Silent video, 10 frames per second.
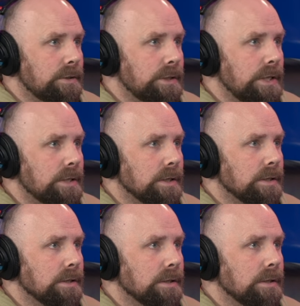
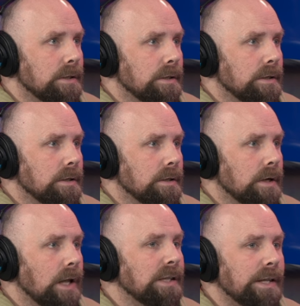Jesus,
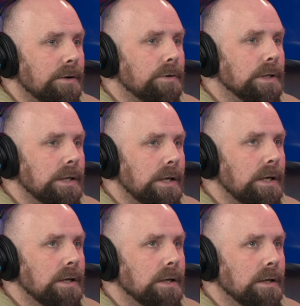
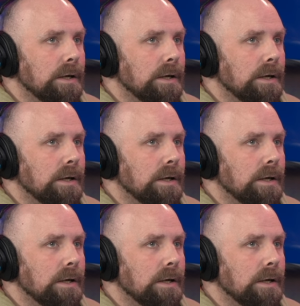literally,